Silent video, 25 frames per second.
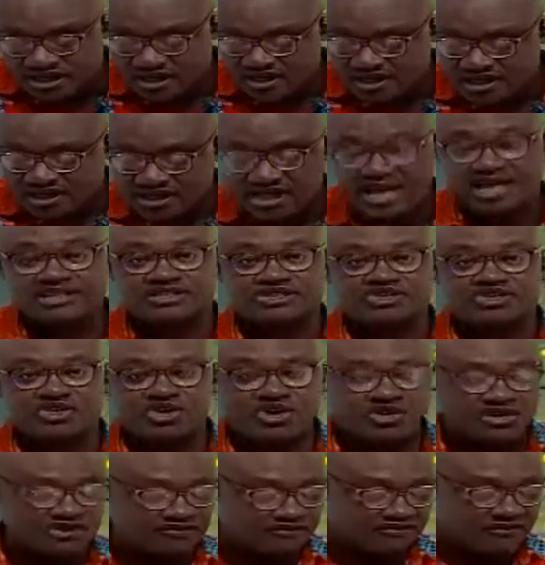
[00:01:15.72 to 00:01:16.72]
That's
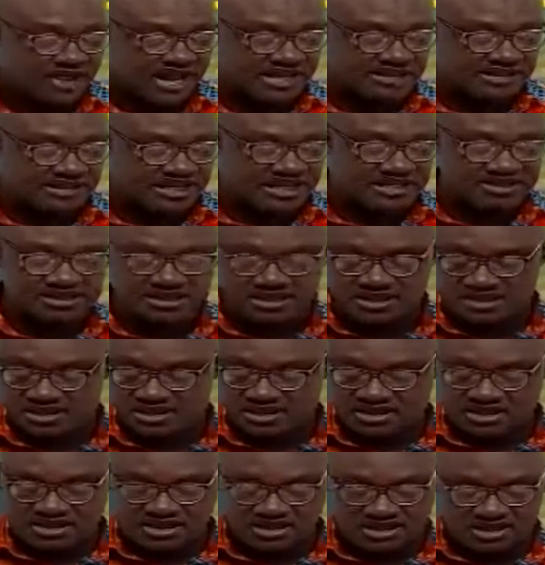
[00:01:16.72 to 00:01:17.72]
on the finder.
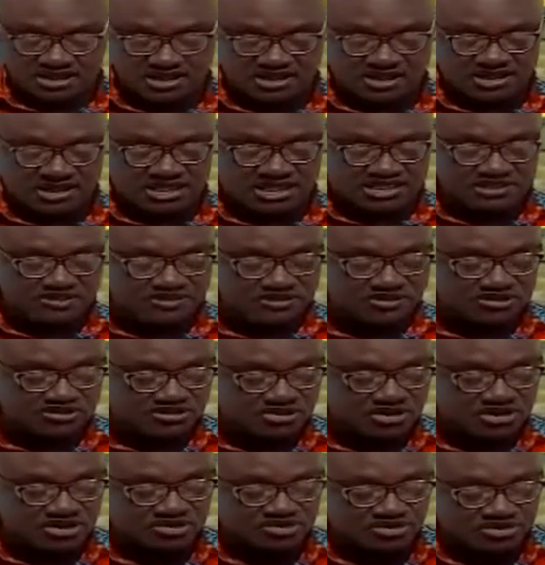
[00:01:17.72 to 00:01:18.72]
These are some of the
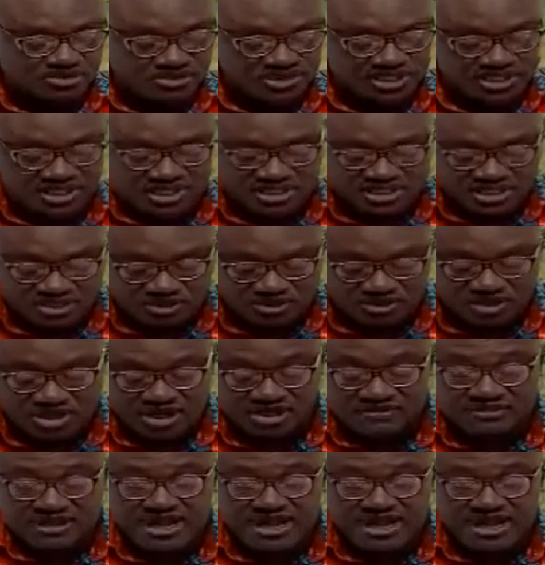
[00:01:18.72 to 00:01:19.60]
stories we'll be taking a look at.